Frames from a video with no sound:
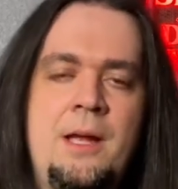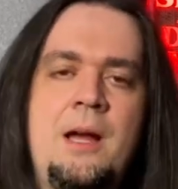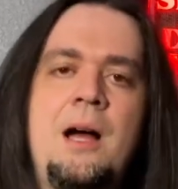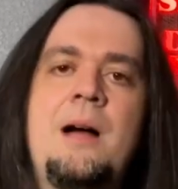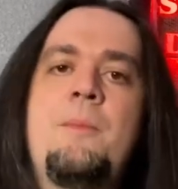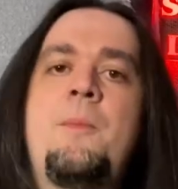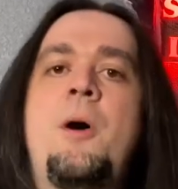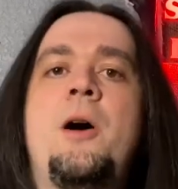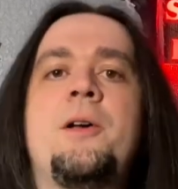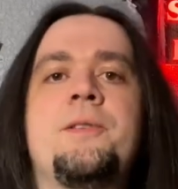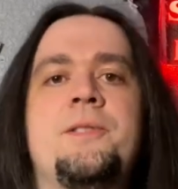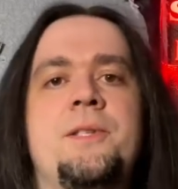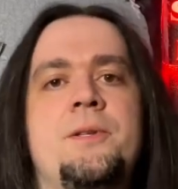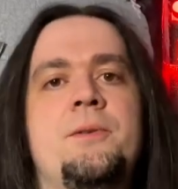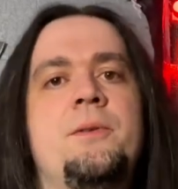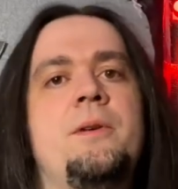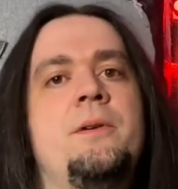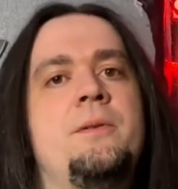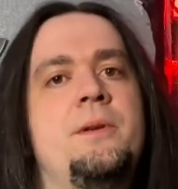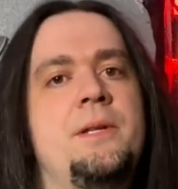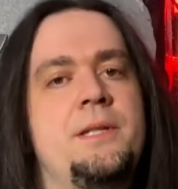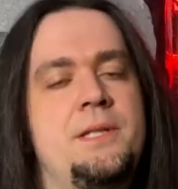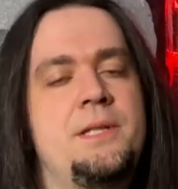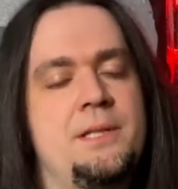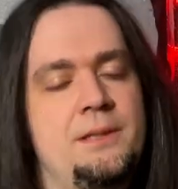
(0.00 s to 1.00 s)
I'm also
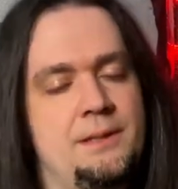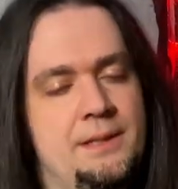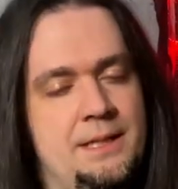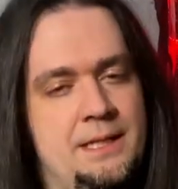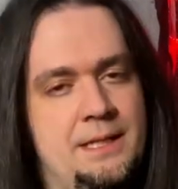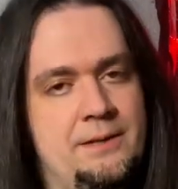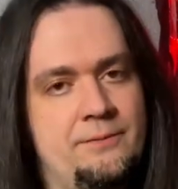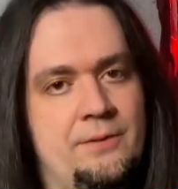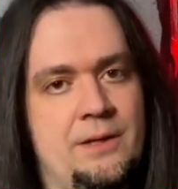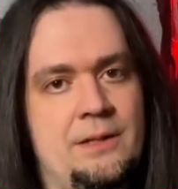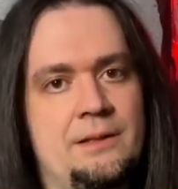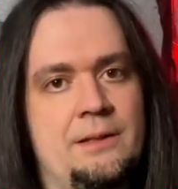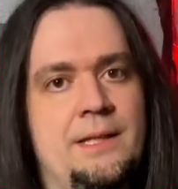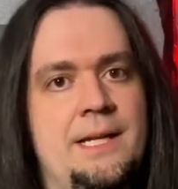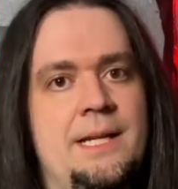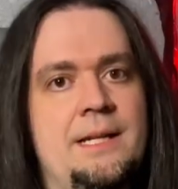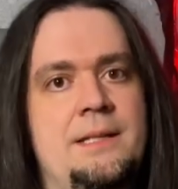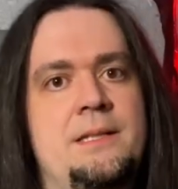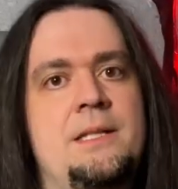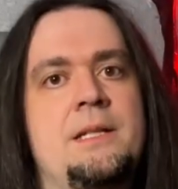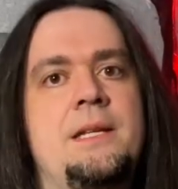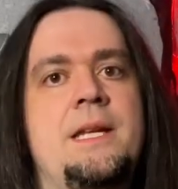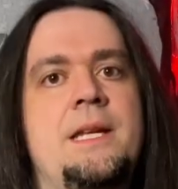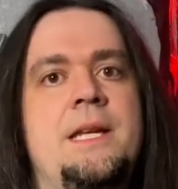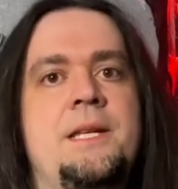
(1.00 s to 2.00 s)
going to leave a
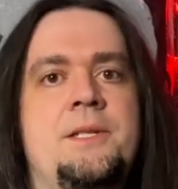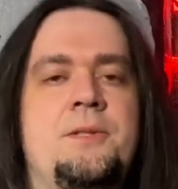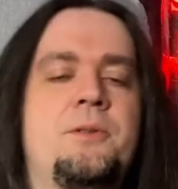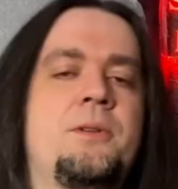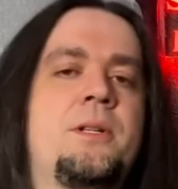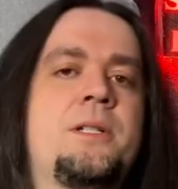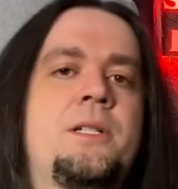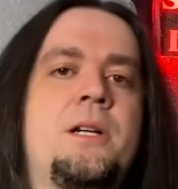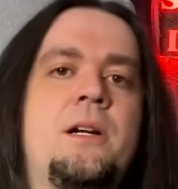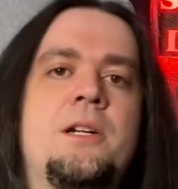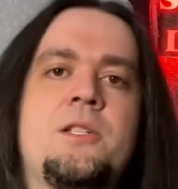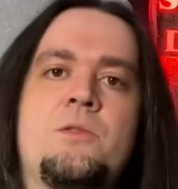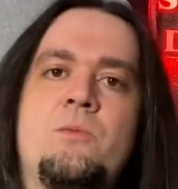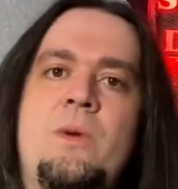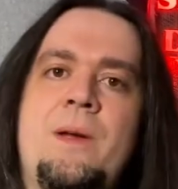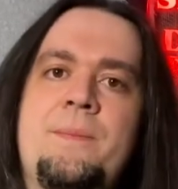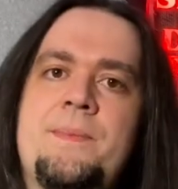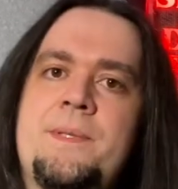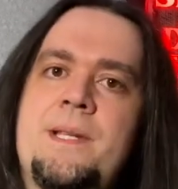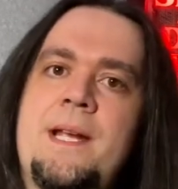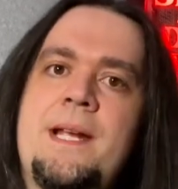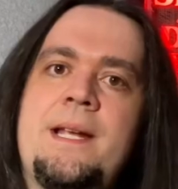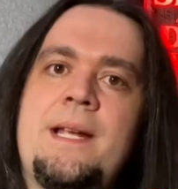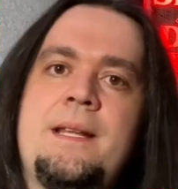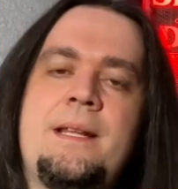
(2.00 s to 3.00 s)
link to Kiesel Guitar's
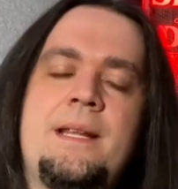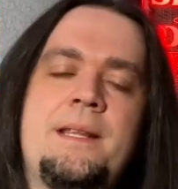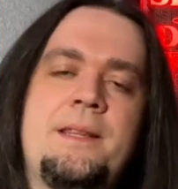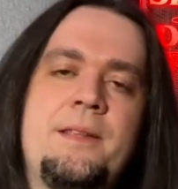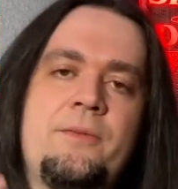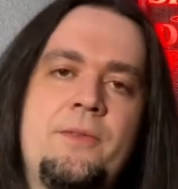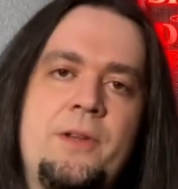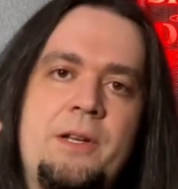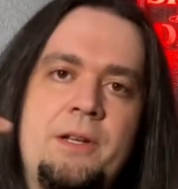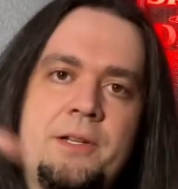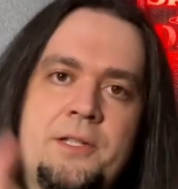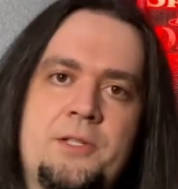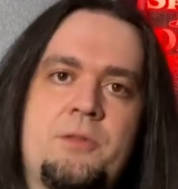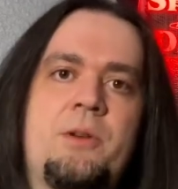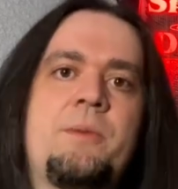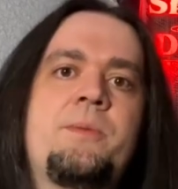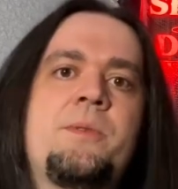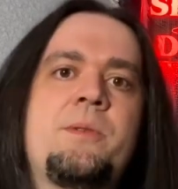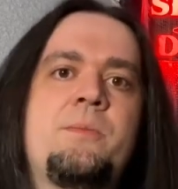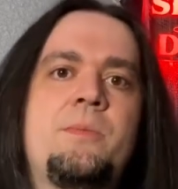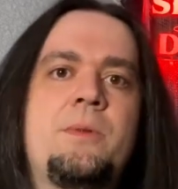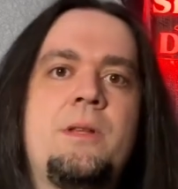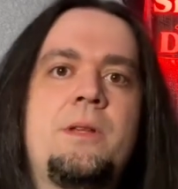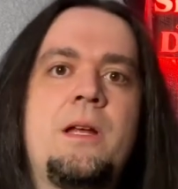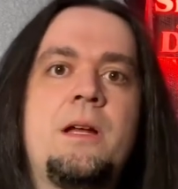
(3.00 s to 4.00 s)
website in the video
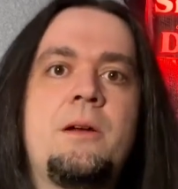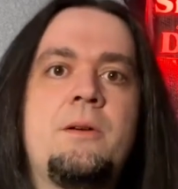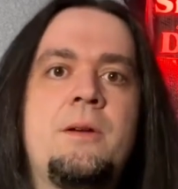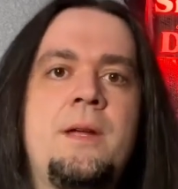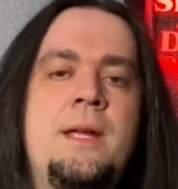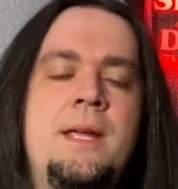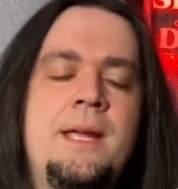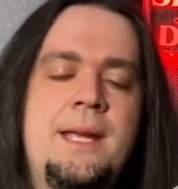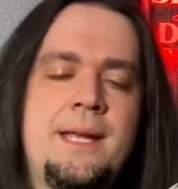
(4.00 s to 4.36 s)
description below.